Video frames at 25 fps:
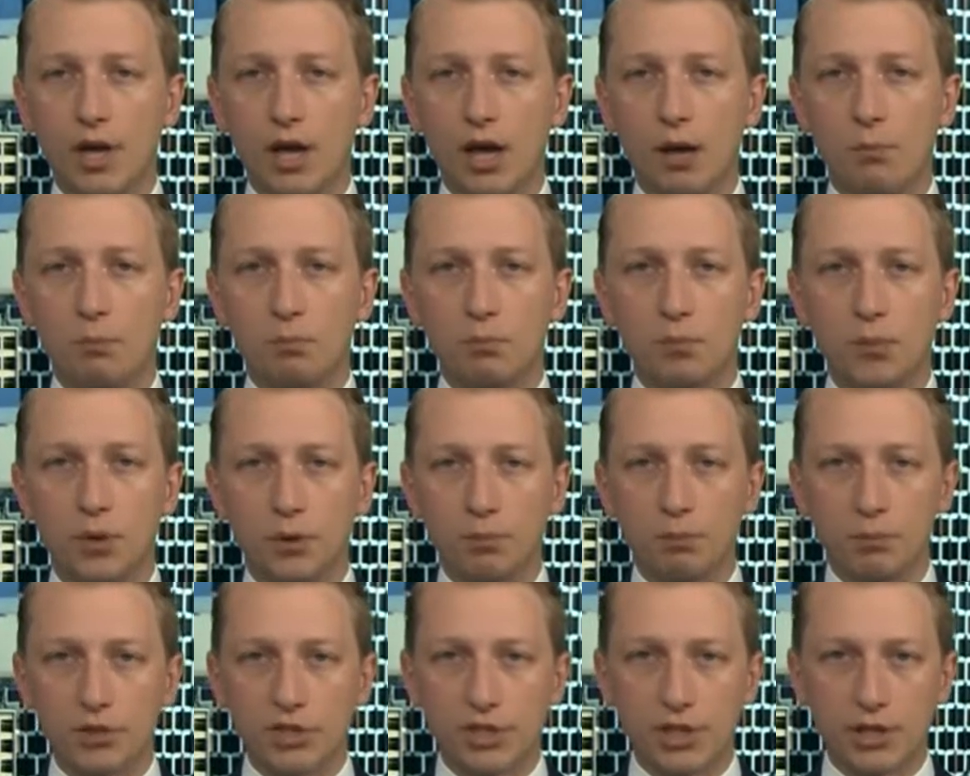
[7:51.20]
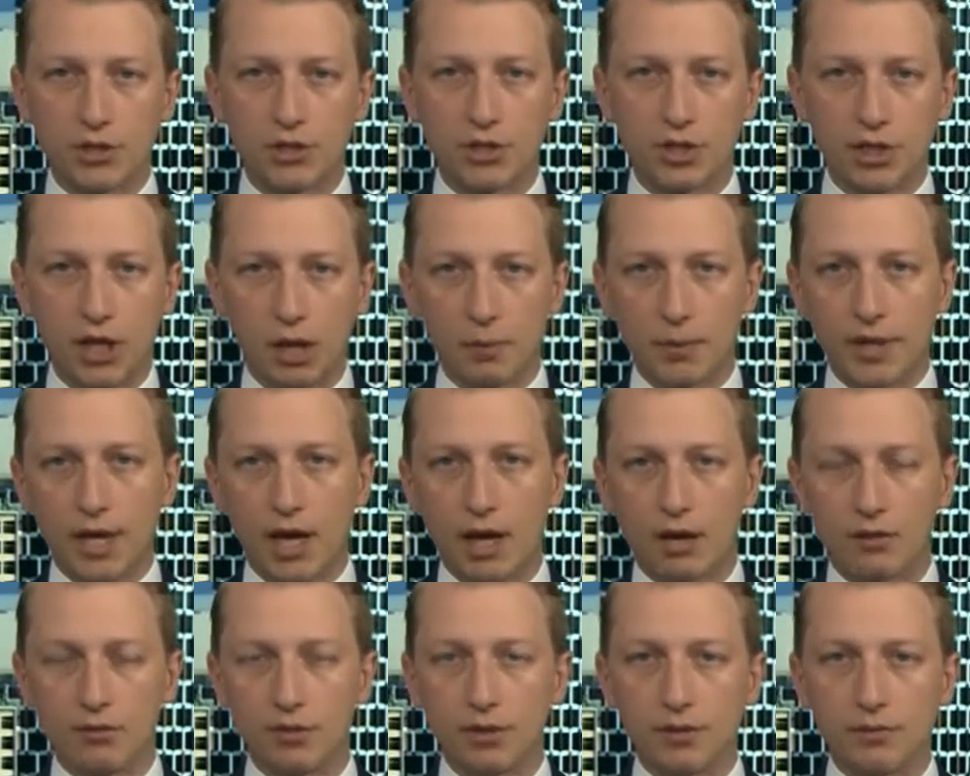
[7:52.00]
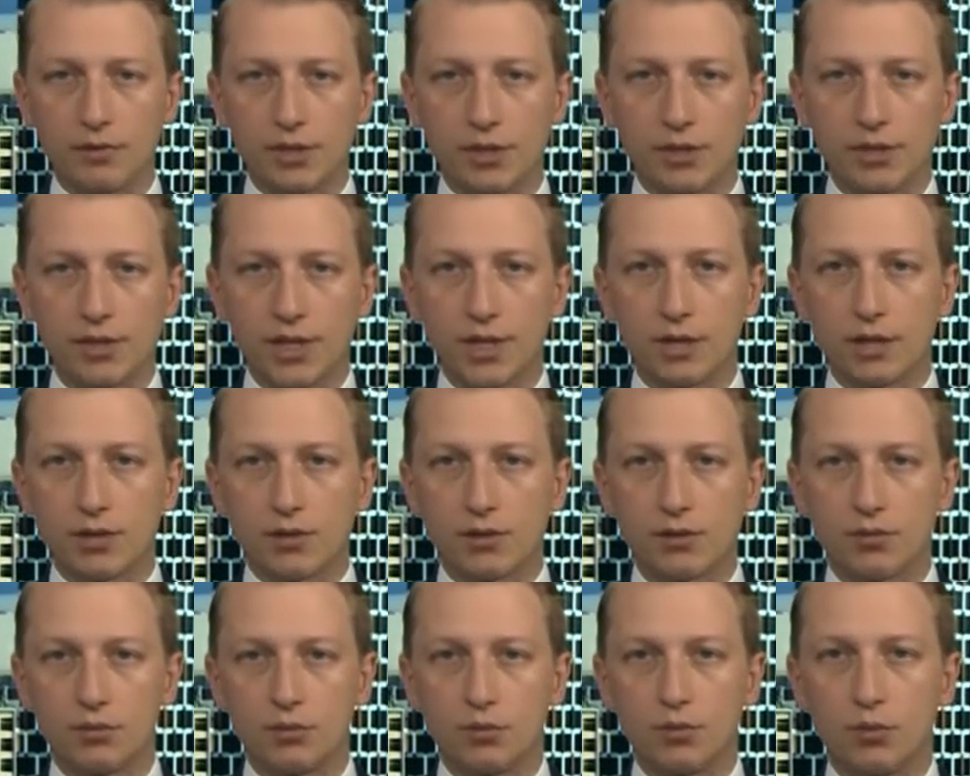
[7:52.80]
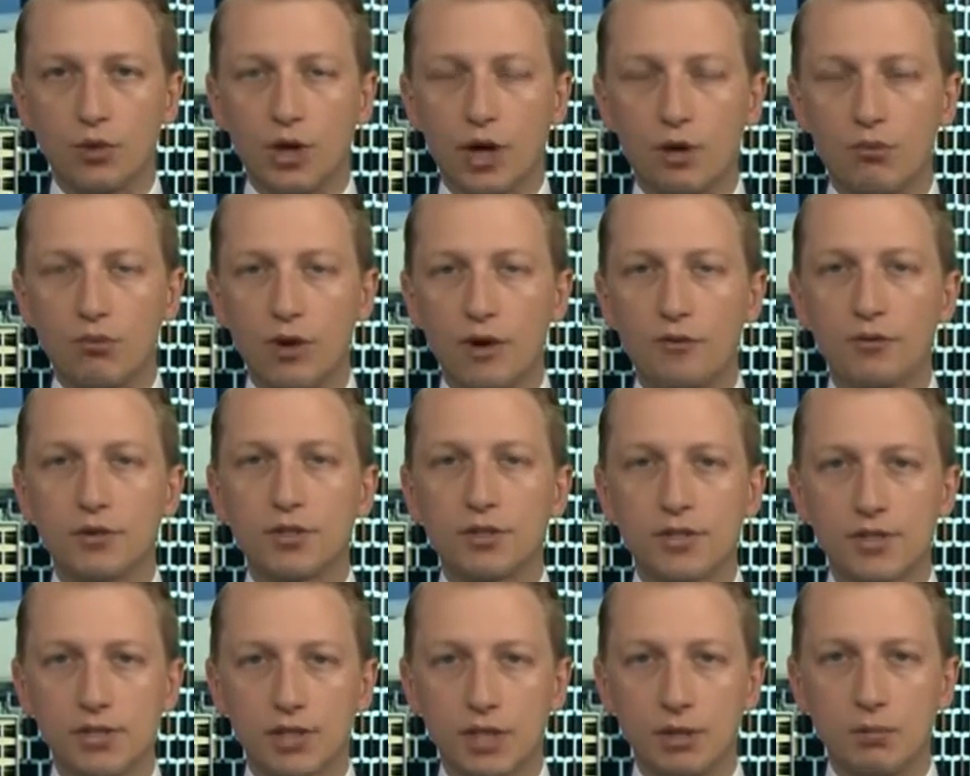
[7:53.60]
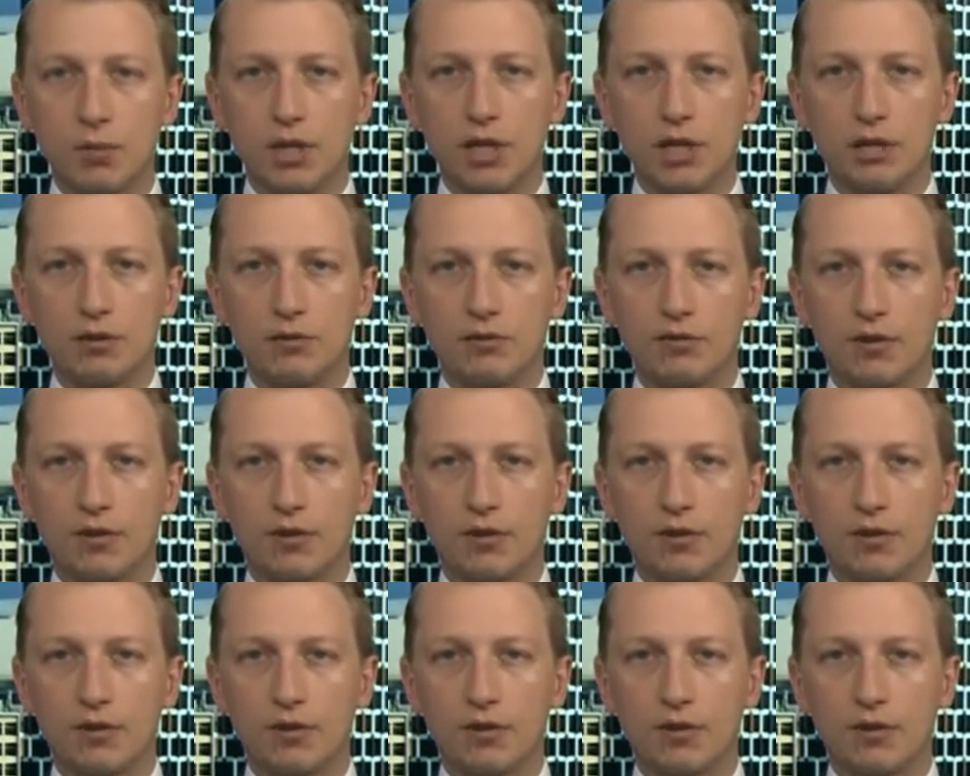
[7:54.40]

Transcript: um, potentially coming out of the, the Senate's uh, References Committee in